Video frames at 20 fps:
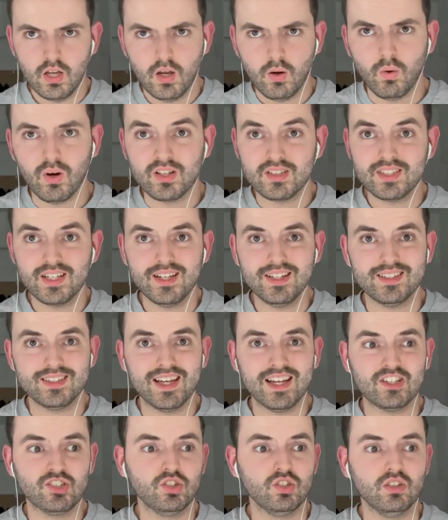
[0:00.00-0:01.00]
where I said it's
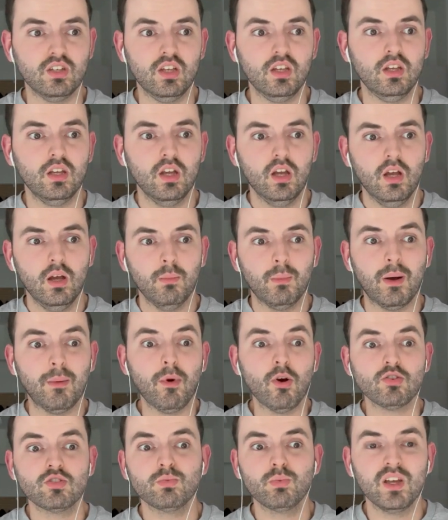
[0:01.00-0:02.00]
actually my
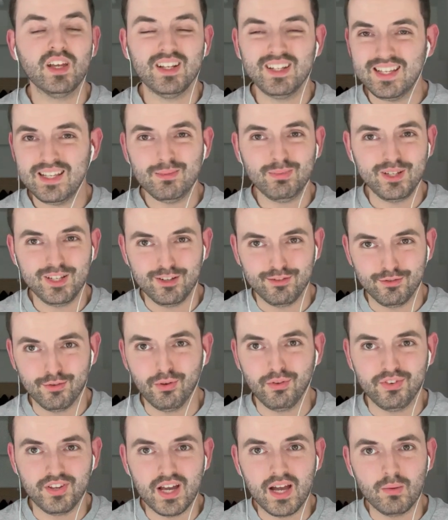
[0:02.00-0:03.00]
most played EP of
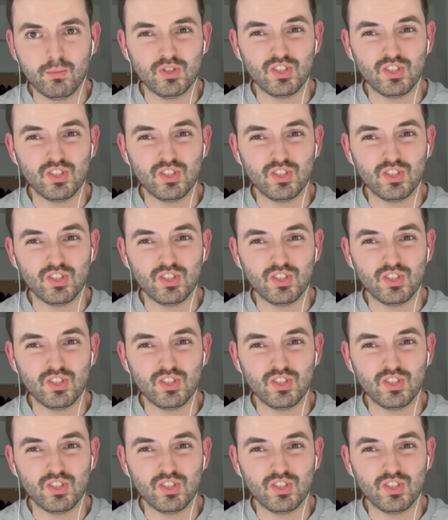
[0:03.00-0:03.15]
all time,